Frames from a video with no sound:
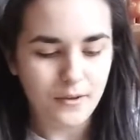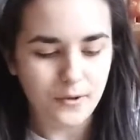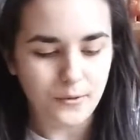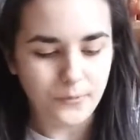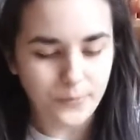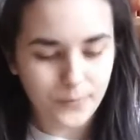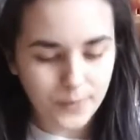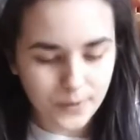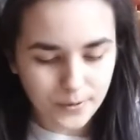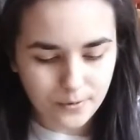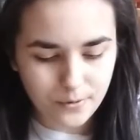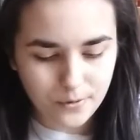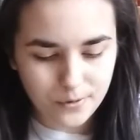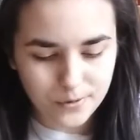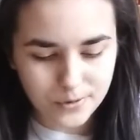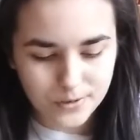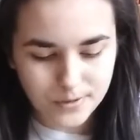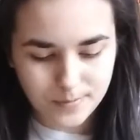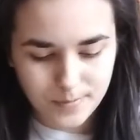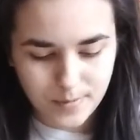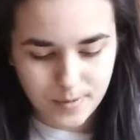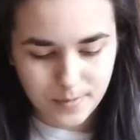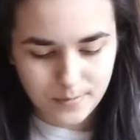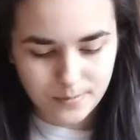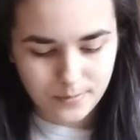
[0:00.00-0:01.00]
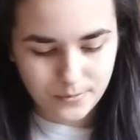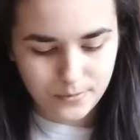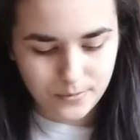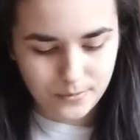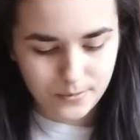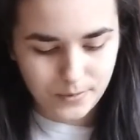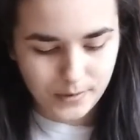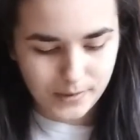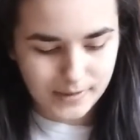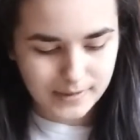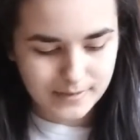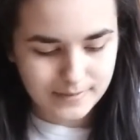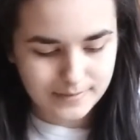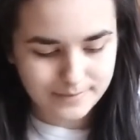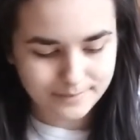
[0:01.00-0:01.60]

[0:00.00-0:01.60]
reorder my book.